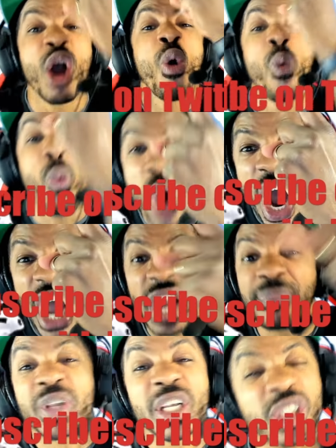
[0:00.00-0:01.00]
One,
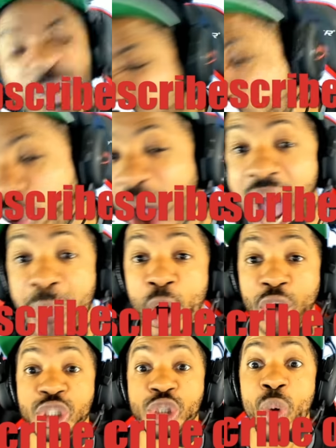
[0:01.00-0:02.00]
subscribe on
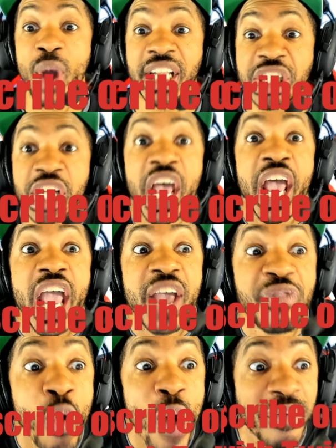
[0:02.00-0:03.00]
Twitch. If
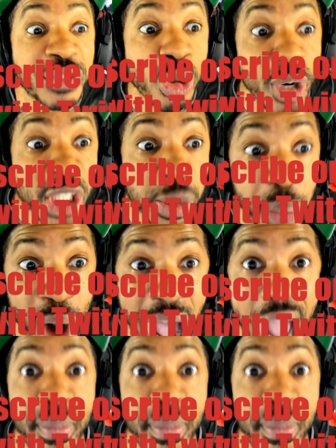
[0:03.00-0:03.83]
you have Twitch Prime,